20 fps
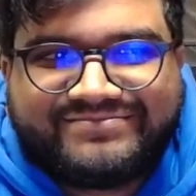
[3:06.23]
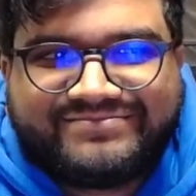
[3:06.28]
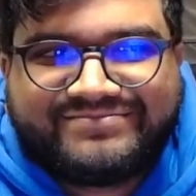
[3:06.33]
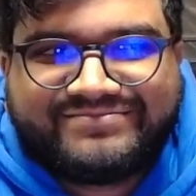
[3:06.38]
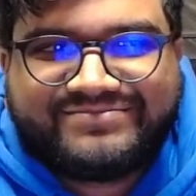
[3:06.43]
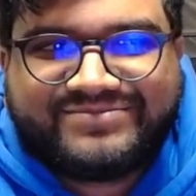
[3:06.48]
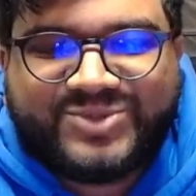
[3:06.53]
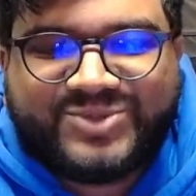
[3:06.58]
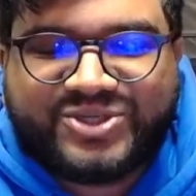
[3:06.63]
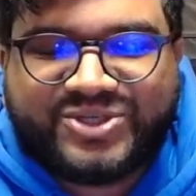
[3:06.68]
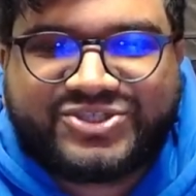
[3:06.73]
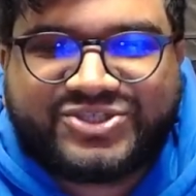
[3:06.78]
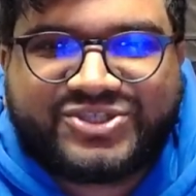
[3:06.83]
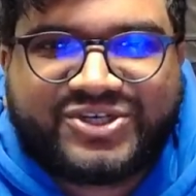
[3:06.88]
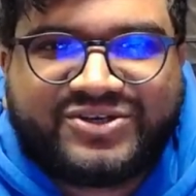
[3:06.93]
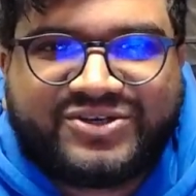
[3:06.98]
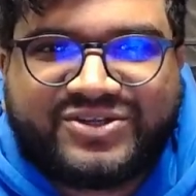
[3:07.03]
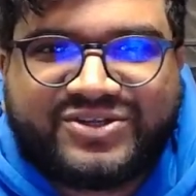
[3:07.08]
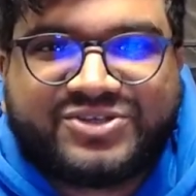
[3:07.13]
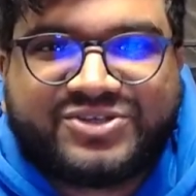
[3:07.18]
they're
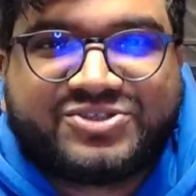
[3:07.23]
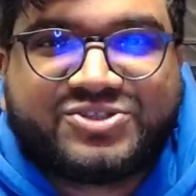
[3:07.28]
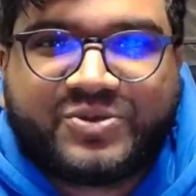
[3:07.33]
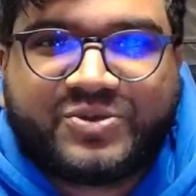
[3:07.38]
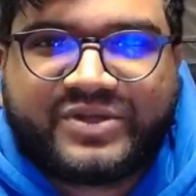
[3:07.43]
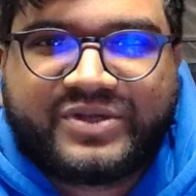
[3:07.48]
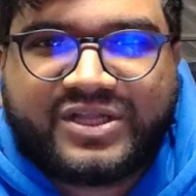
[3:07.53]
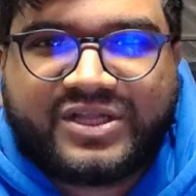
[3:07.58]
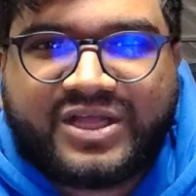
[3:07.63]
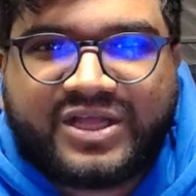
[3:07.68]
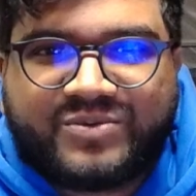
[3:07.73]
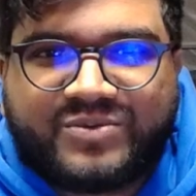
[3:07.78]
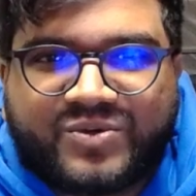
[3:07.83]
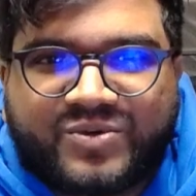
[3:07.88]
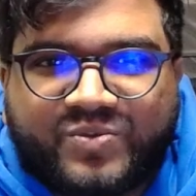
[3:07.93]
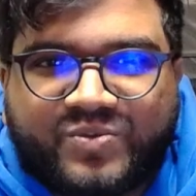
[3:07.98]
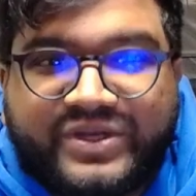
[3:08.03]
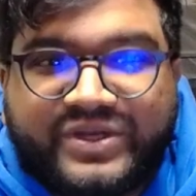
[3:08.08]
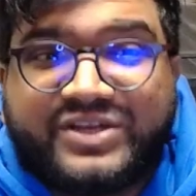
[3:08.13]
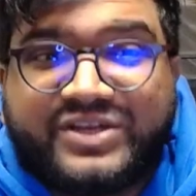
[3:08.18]
showing a lot more
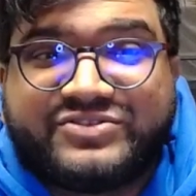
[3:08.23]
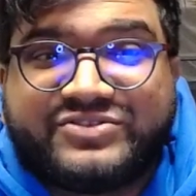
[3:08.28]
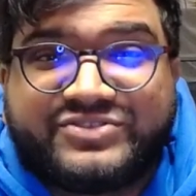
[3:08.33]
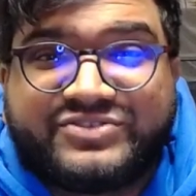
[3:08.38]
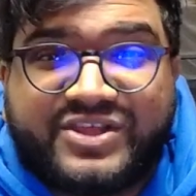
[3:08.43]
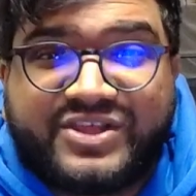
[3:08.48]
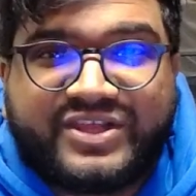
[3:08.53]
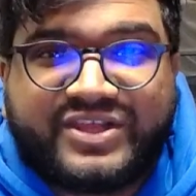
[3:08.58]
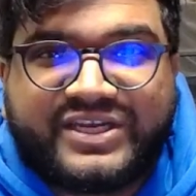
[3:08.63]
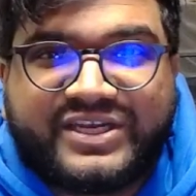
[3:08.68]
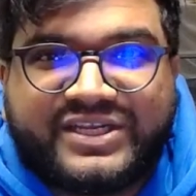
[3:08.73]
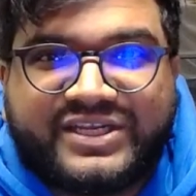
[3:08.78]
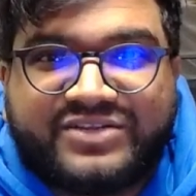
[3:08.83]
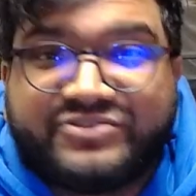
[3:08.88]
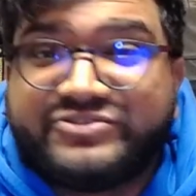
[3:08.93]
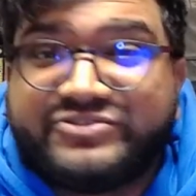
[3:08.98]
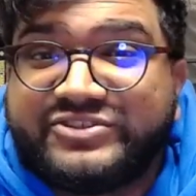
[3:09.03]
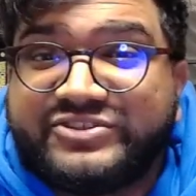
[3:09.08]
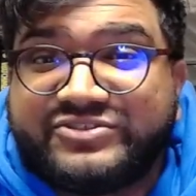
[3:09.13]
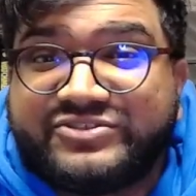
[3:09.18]
weakness than they did the
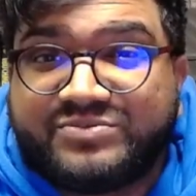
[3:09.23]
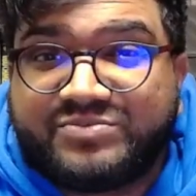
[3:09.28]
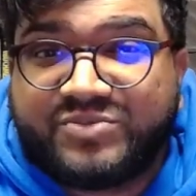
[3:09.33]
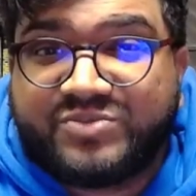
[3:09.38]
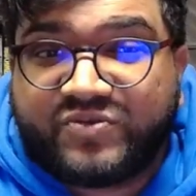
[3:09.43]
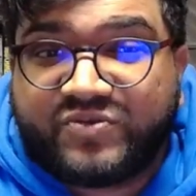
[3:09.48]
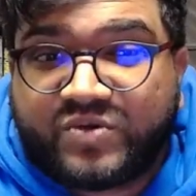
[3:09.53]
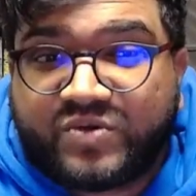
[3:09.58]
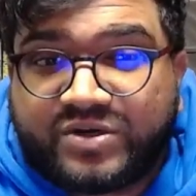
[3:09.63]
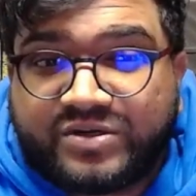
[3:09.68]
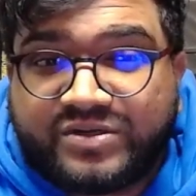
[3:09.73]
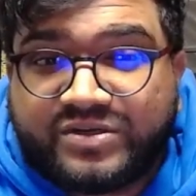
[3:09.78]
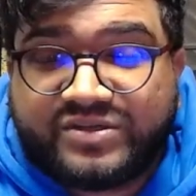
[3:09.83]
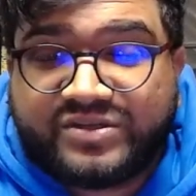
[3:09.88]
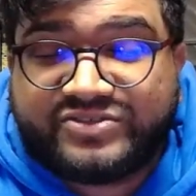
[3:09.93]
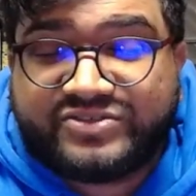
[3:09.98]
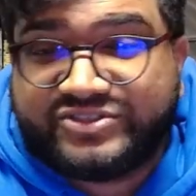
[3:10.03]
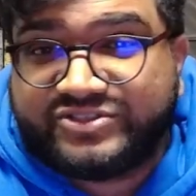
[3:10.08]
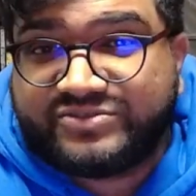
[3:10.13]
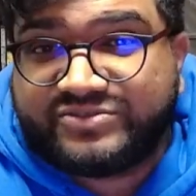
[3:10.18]
season before and the
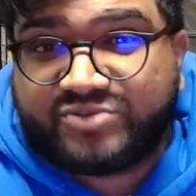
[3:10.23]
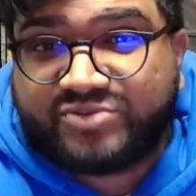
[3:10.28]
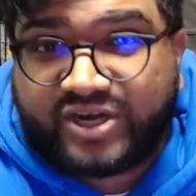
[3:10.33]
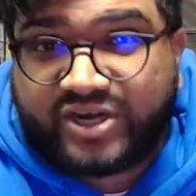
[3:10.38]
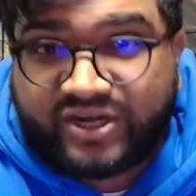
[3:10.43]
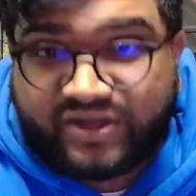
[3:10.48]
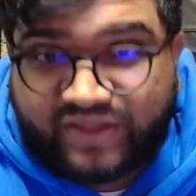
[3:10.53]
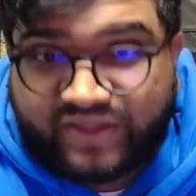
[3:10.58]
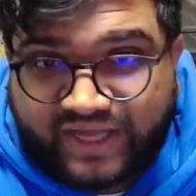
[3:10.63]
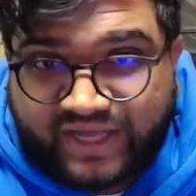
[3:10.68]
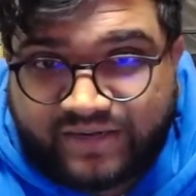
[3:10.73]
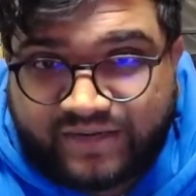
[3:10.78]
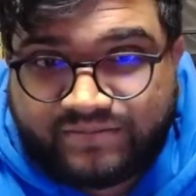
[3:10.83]
season prior to that.